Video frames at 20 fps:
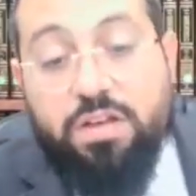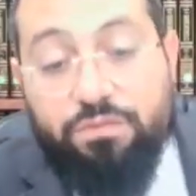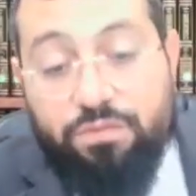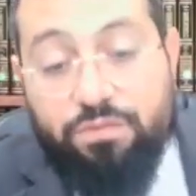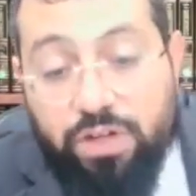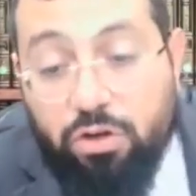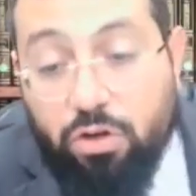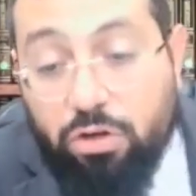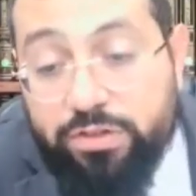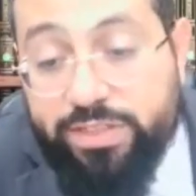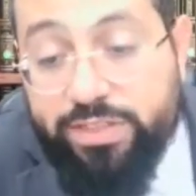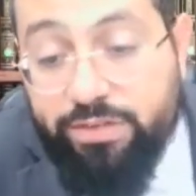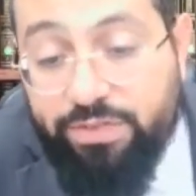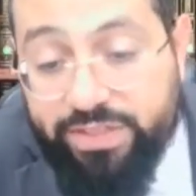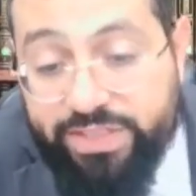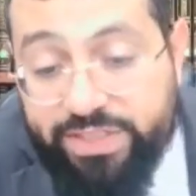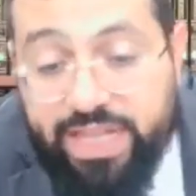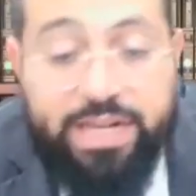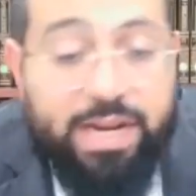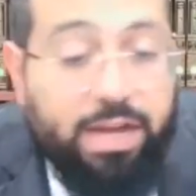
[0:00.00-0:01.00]
The lo
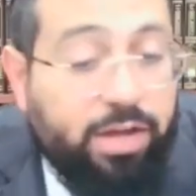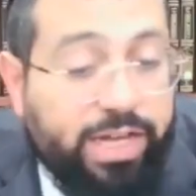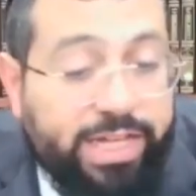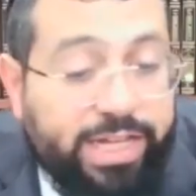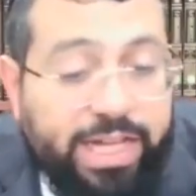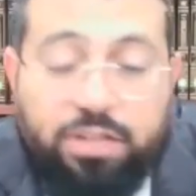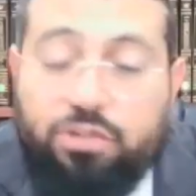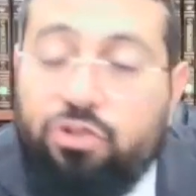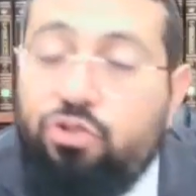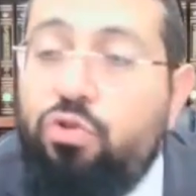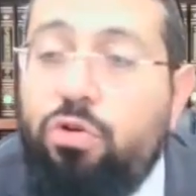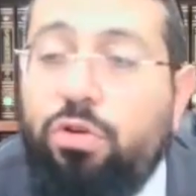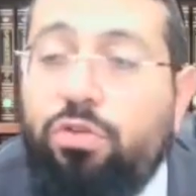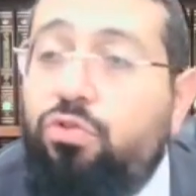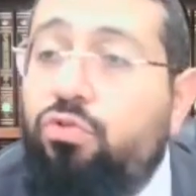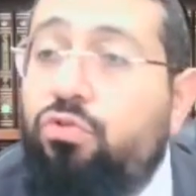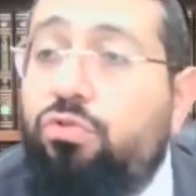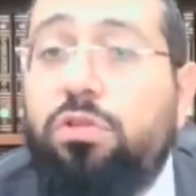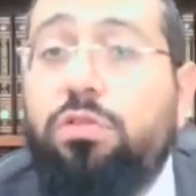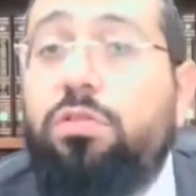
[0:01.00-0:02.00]
ze Now again, you
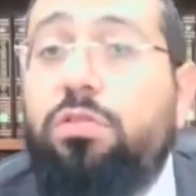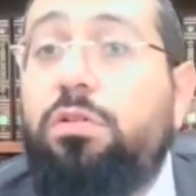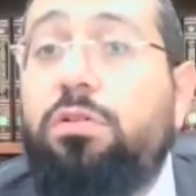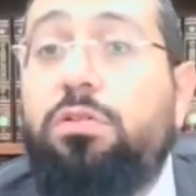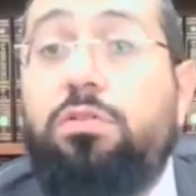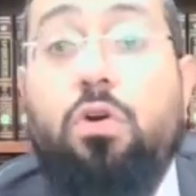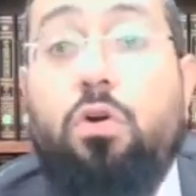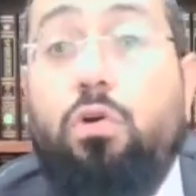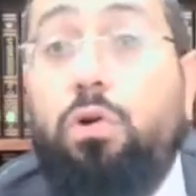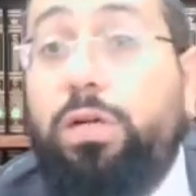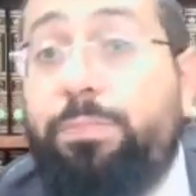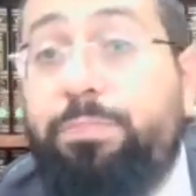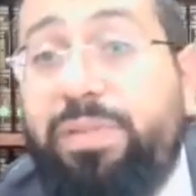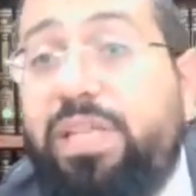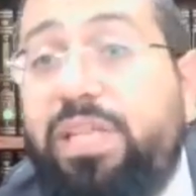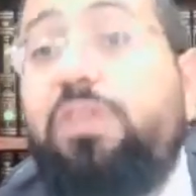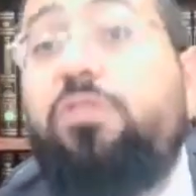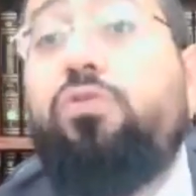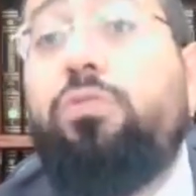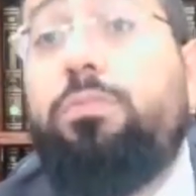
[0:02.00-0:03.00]
you could go
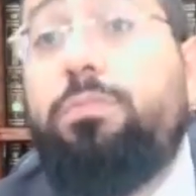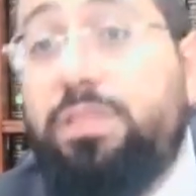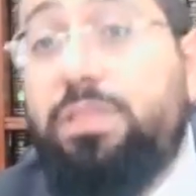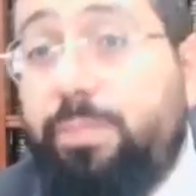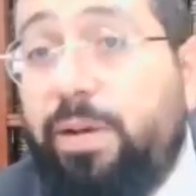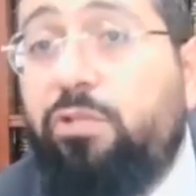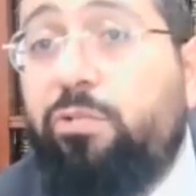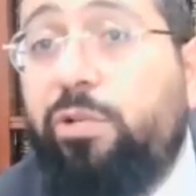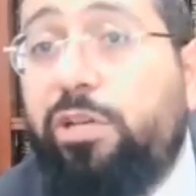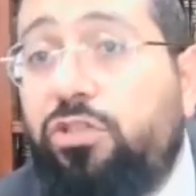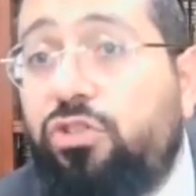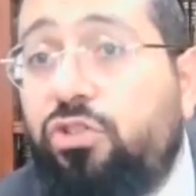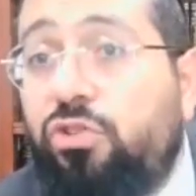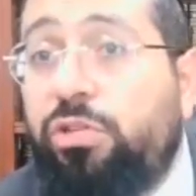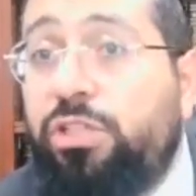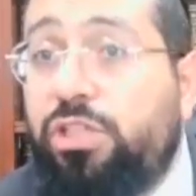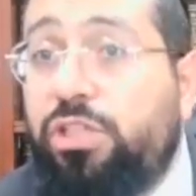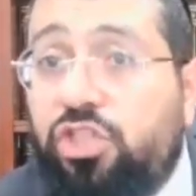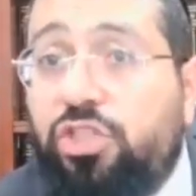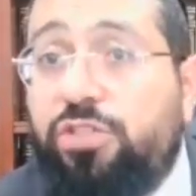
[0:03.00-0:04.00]
be biyum, because by the way, you should
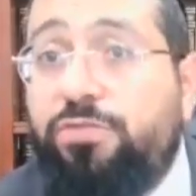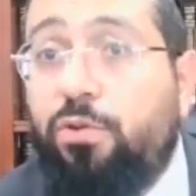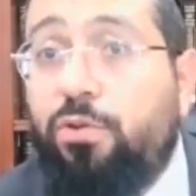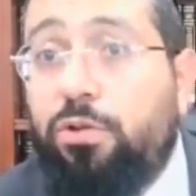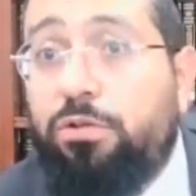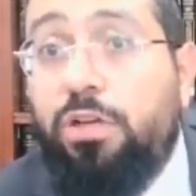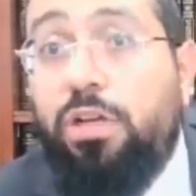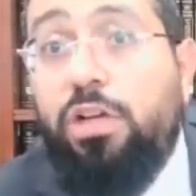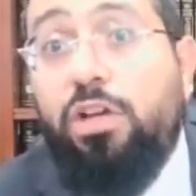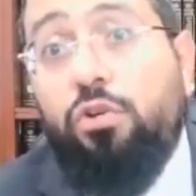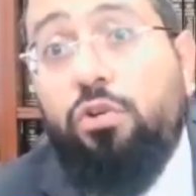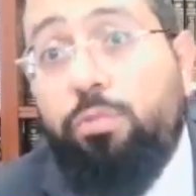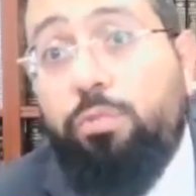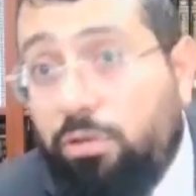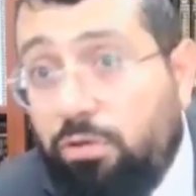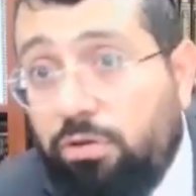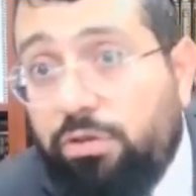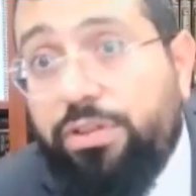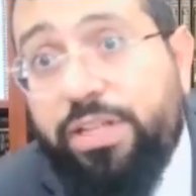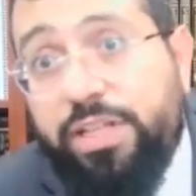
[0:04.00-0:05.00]
know in yeshivot we
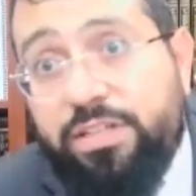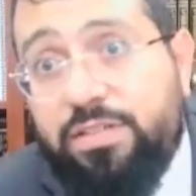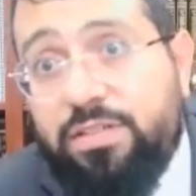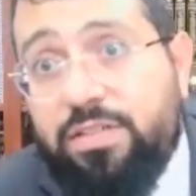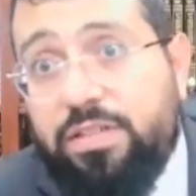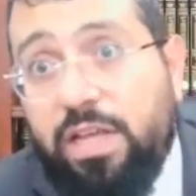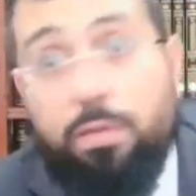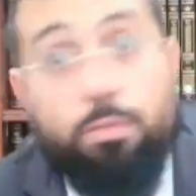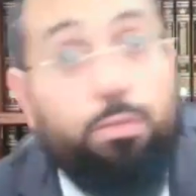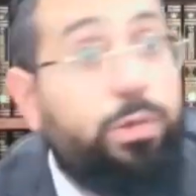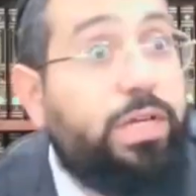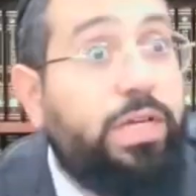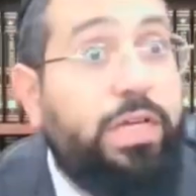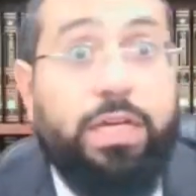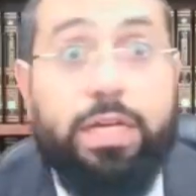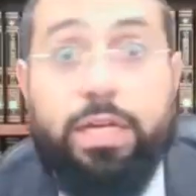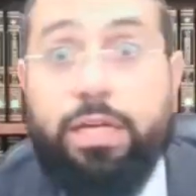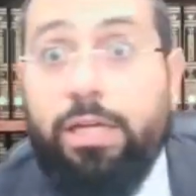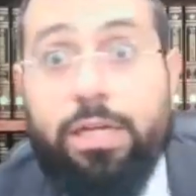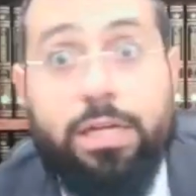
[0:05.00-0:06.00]
learn this and
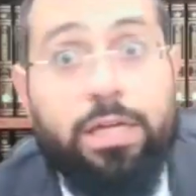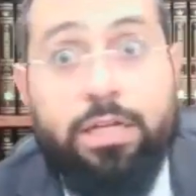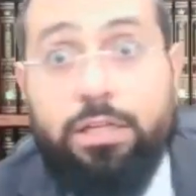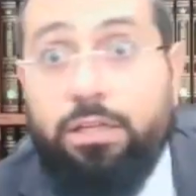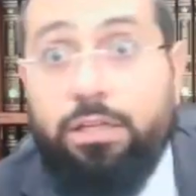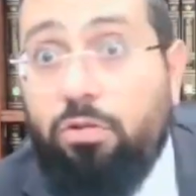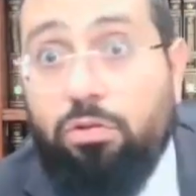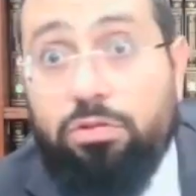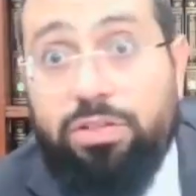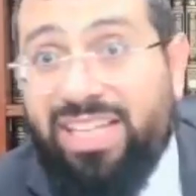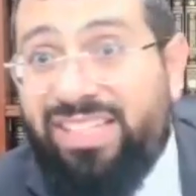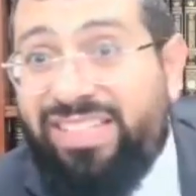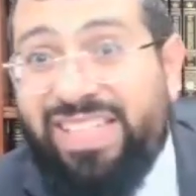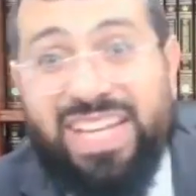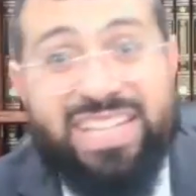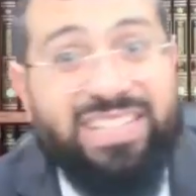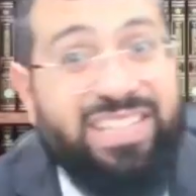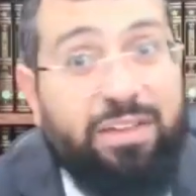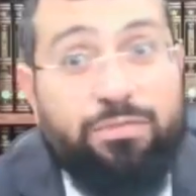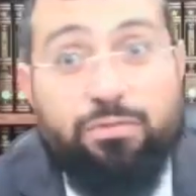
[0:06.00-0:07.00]
we you know
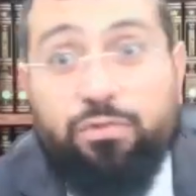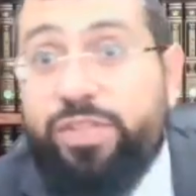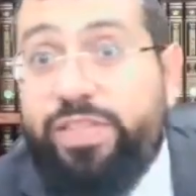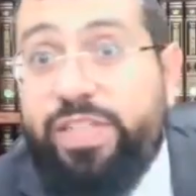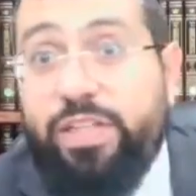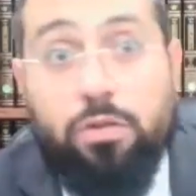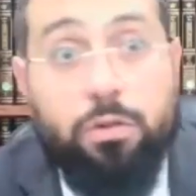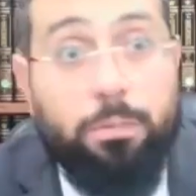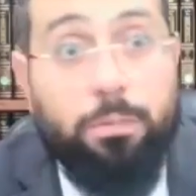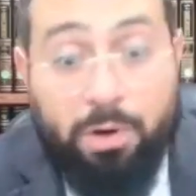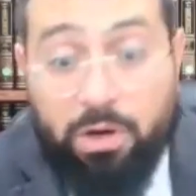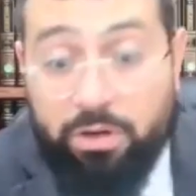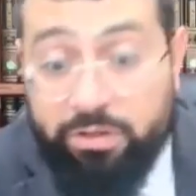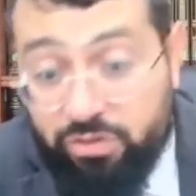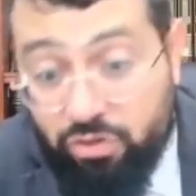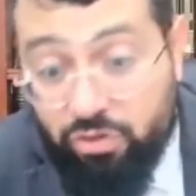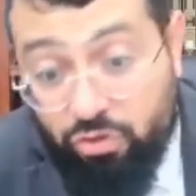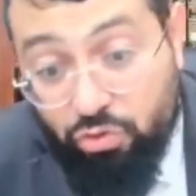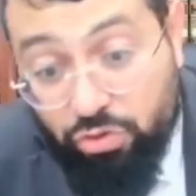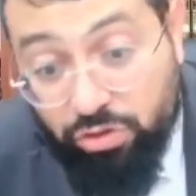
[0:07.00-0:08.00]
dissect every single
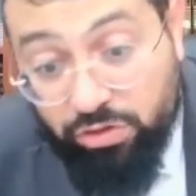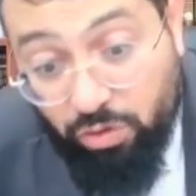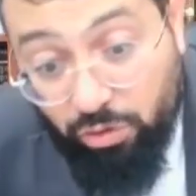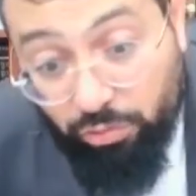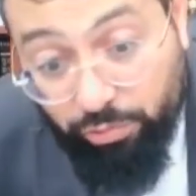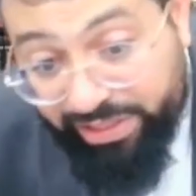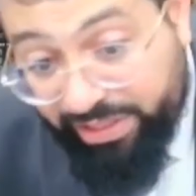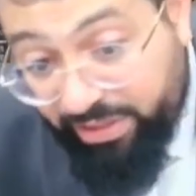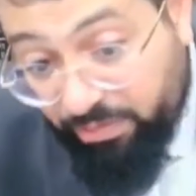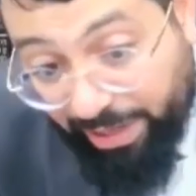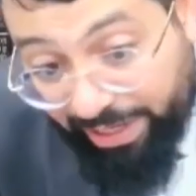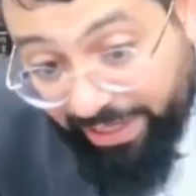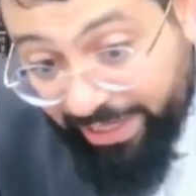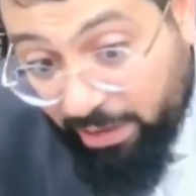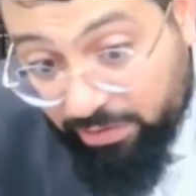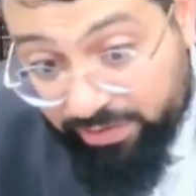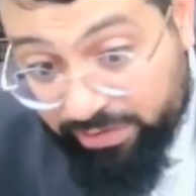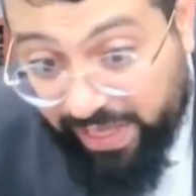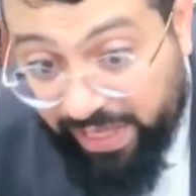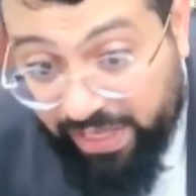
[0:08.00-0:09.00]
part. So you could already right
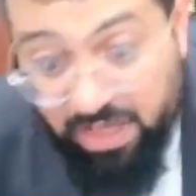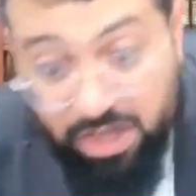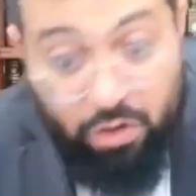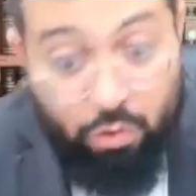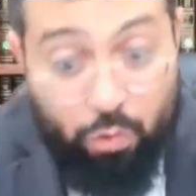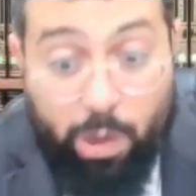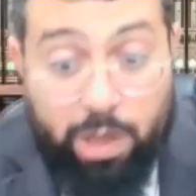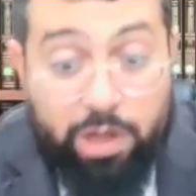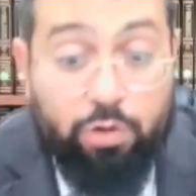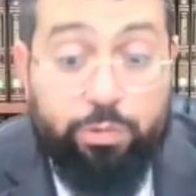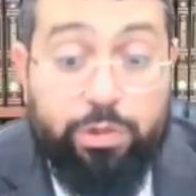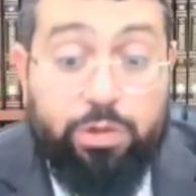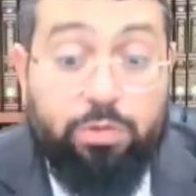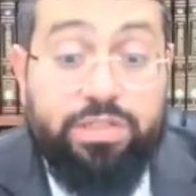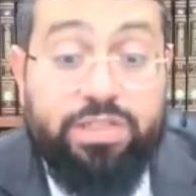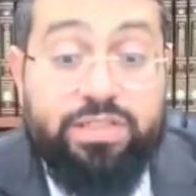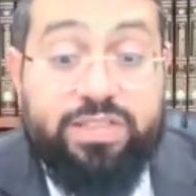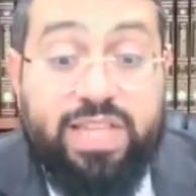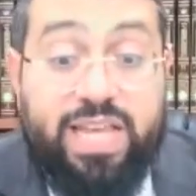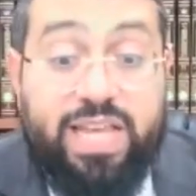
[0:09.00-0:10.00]
now say, why are we
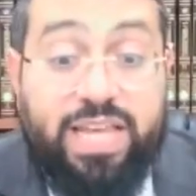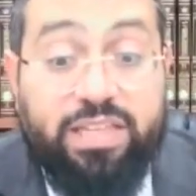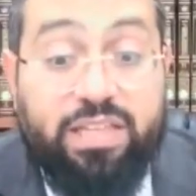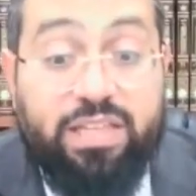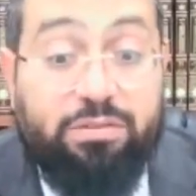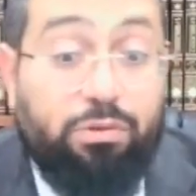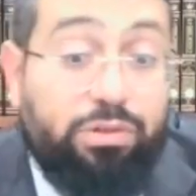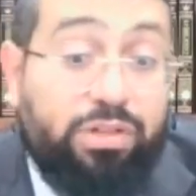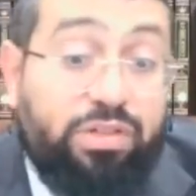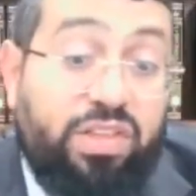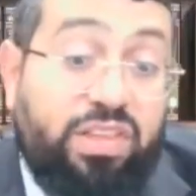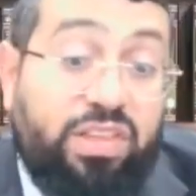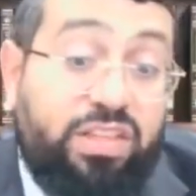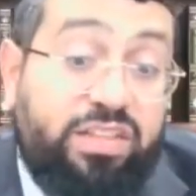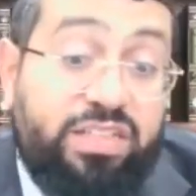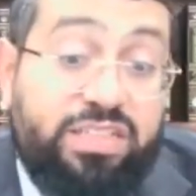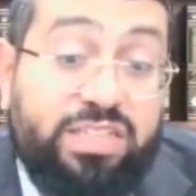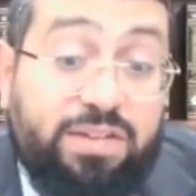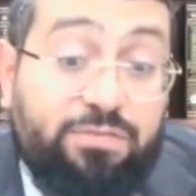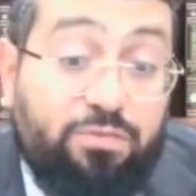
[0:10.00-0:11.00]
only saying that the only thing
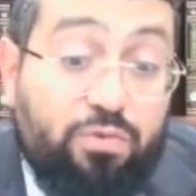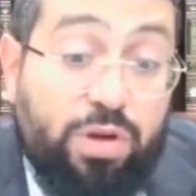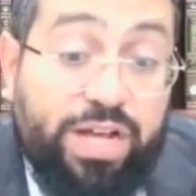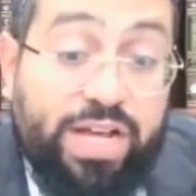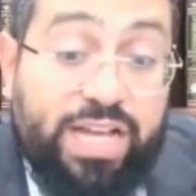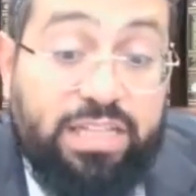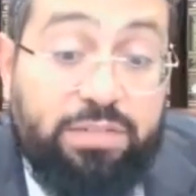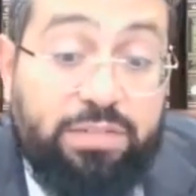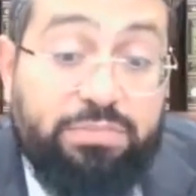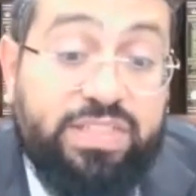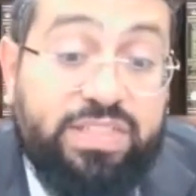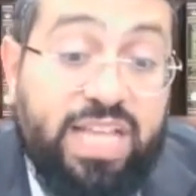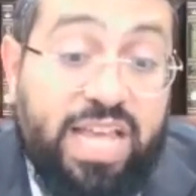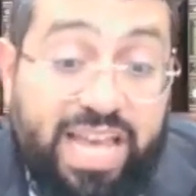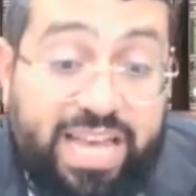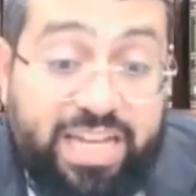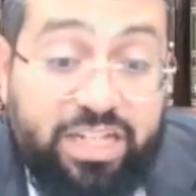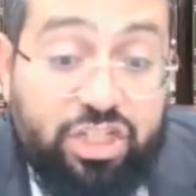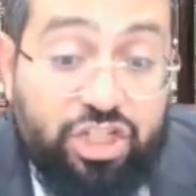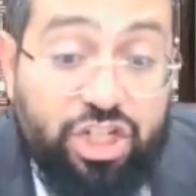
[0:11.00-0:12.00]
that doesn't have ruach haim is
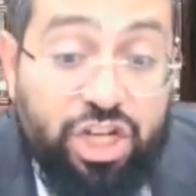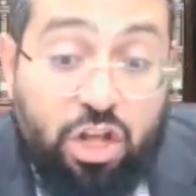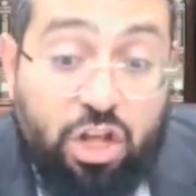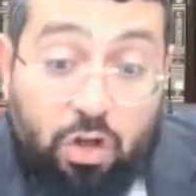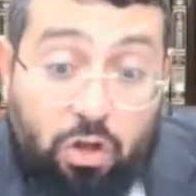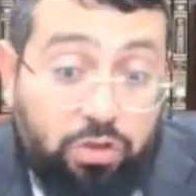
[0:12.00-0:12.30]
the esh?